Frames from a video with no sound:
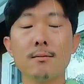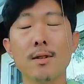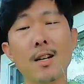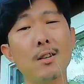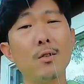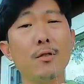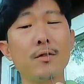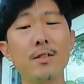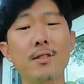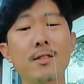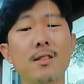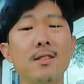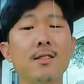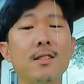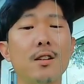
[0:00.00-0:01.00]
I don't know if this is
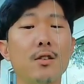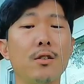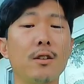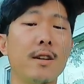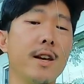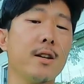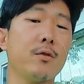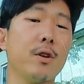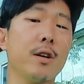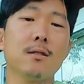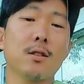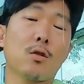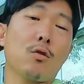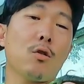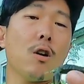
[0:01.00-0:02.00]
considered a Ned Rig.
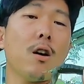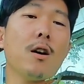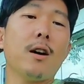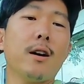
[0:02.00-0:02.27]
It's a craw